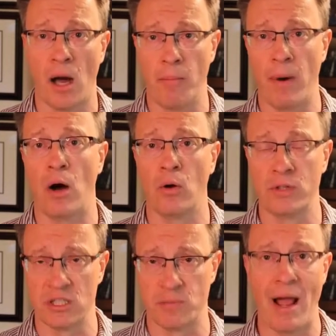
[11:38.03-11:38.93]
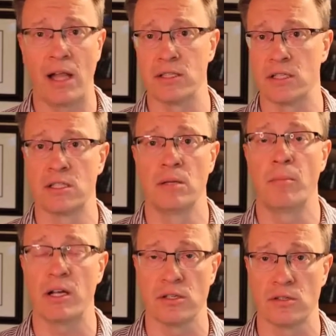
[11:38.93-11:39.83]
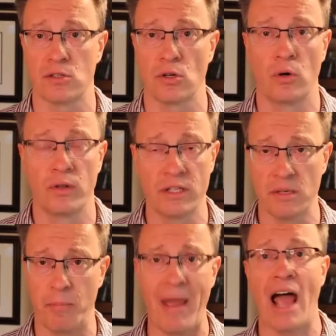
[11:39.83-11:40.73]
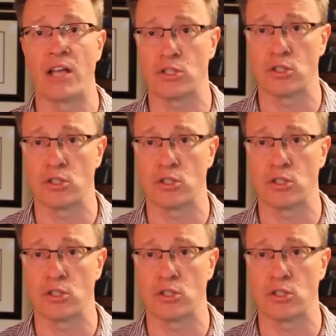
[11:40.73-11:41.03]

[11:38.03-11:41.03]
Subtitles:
about disbalances in the muscles. So this is a patch.